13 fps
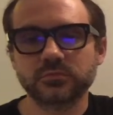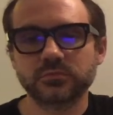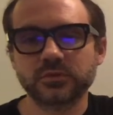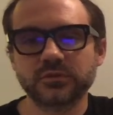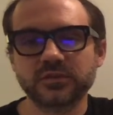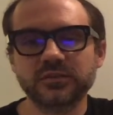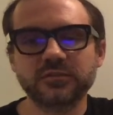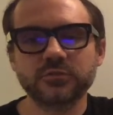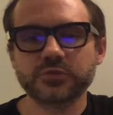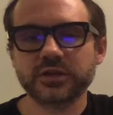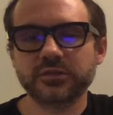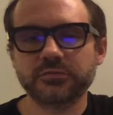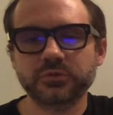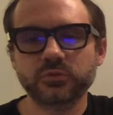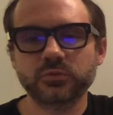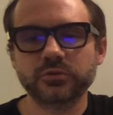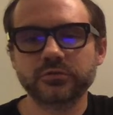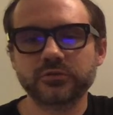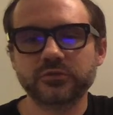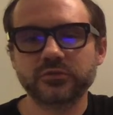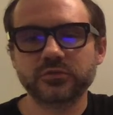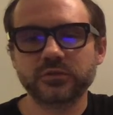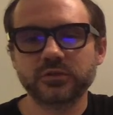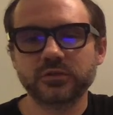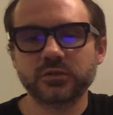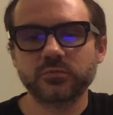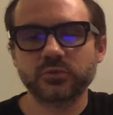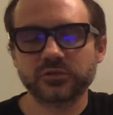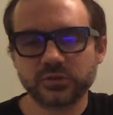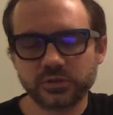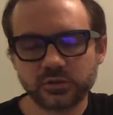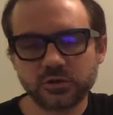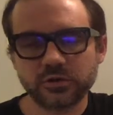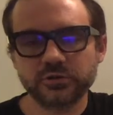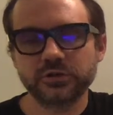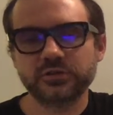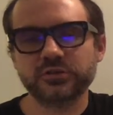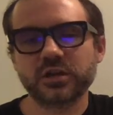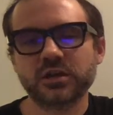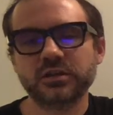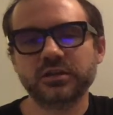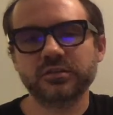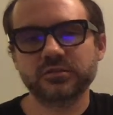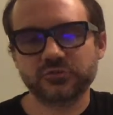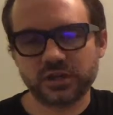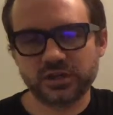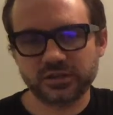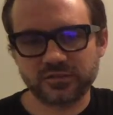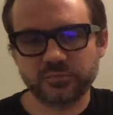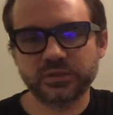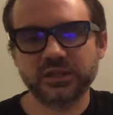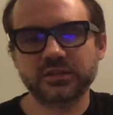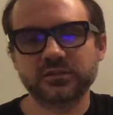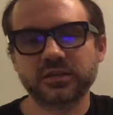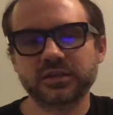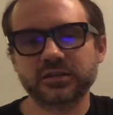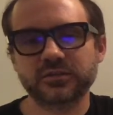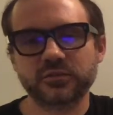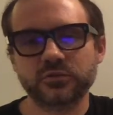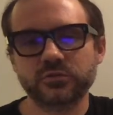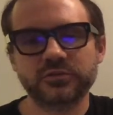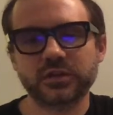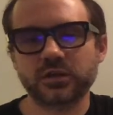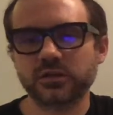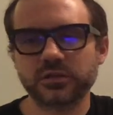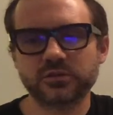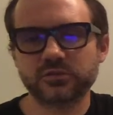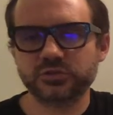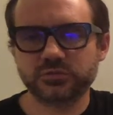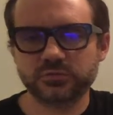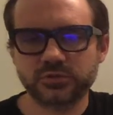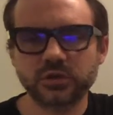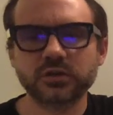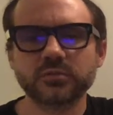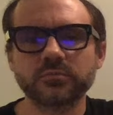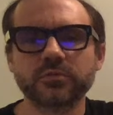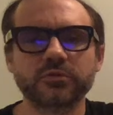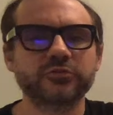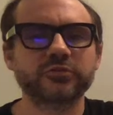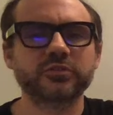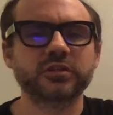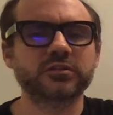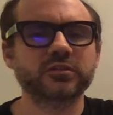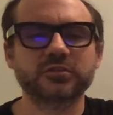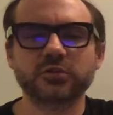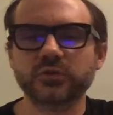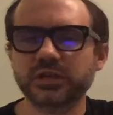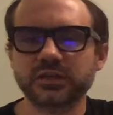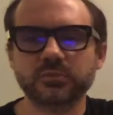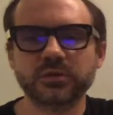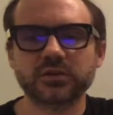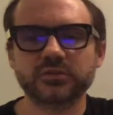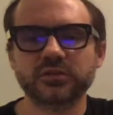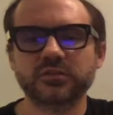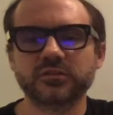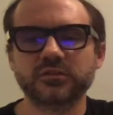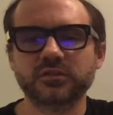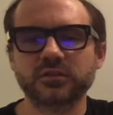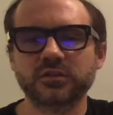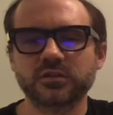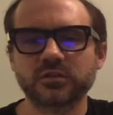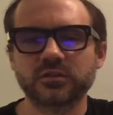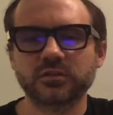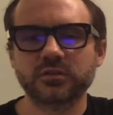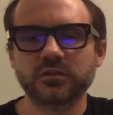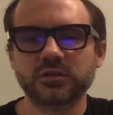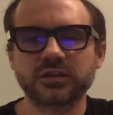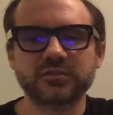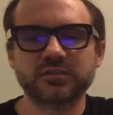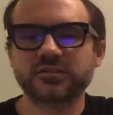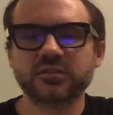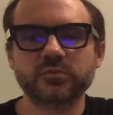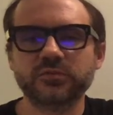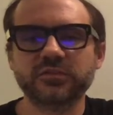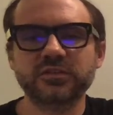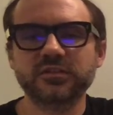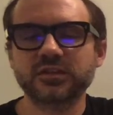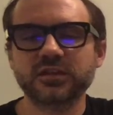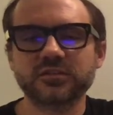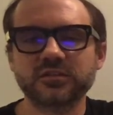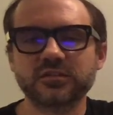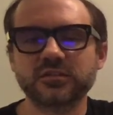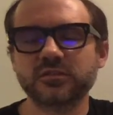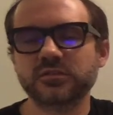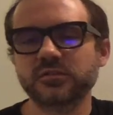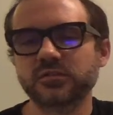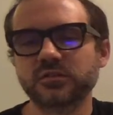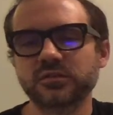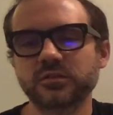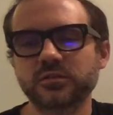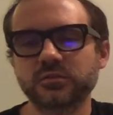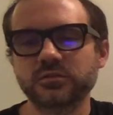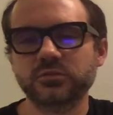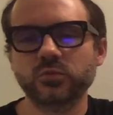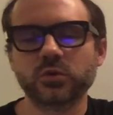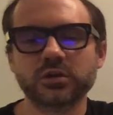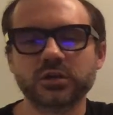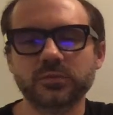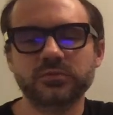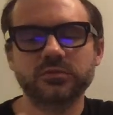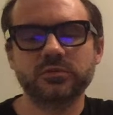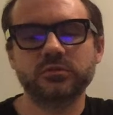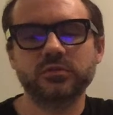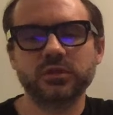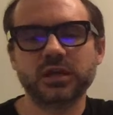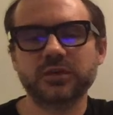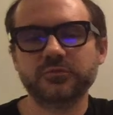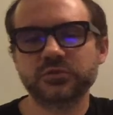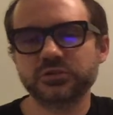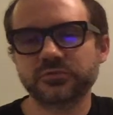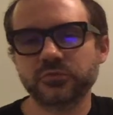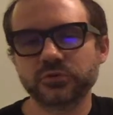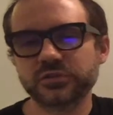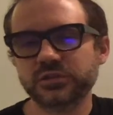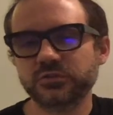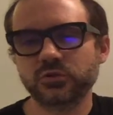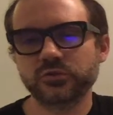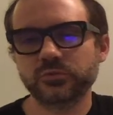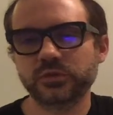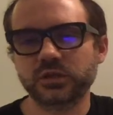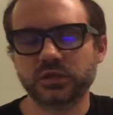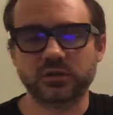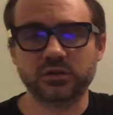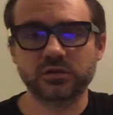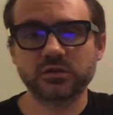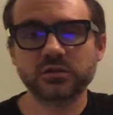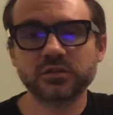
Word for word: It's easy to write three words. It's a little harder to try and, try and explain it, like as though you're telling a young person that doesn't know anything about this. Existence precedes essence. You walk up to the average 14 year old, and be like, huh?